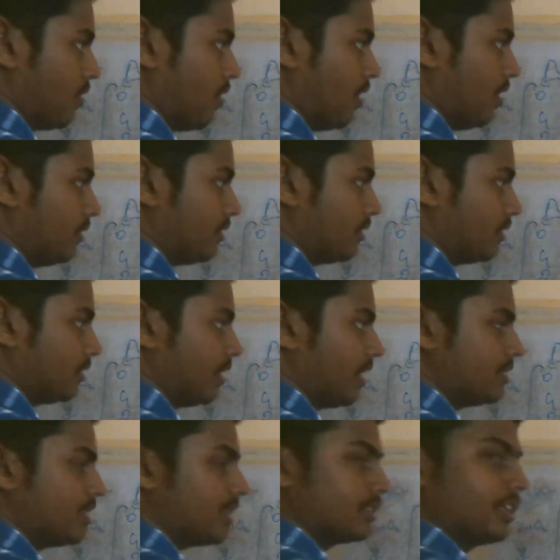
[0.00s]
All
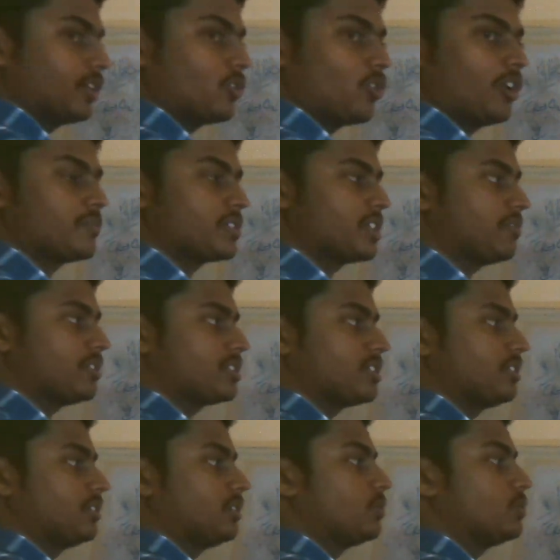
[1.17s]
other 3 columns, C1,
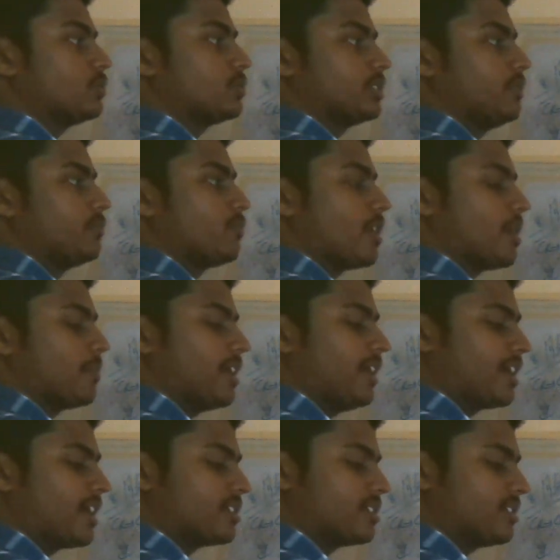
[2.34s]
C2, C4 I am writing
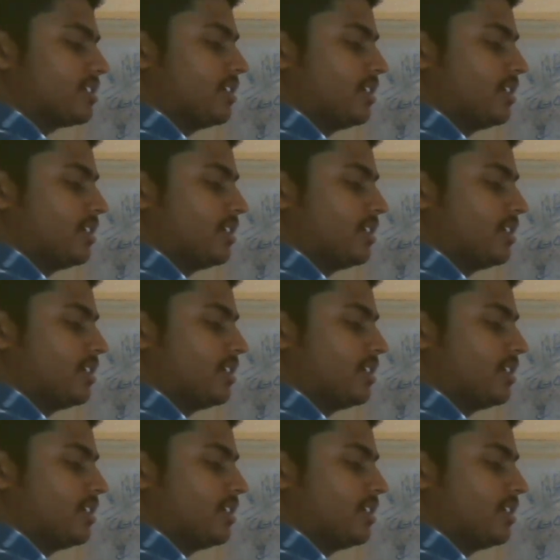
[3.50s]
as this.